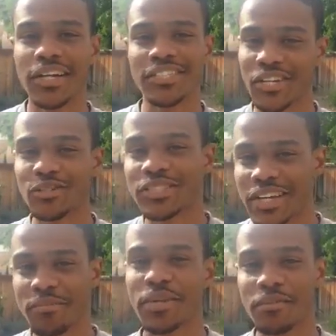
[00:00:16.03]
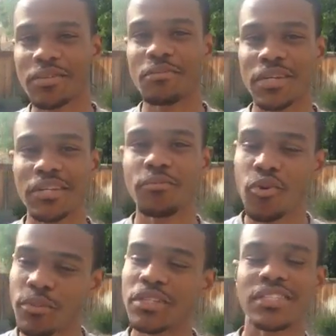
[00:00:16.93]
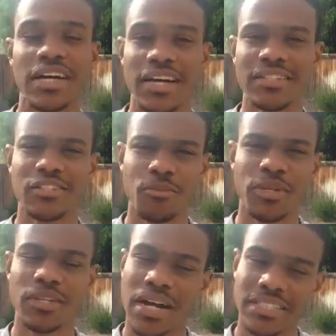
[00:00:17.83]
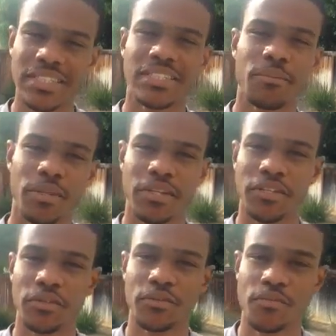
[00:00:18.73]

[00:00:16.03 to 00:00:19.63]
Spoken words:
Joe stepped up to me and he pulled me to the side and he told me, "I see something in you."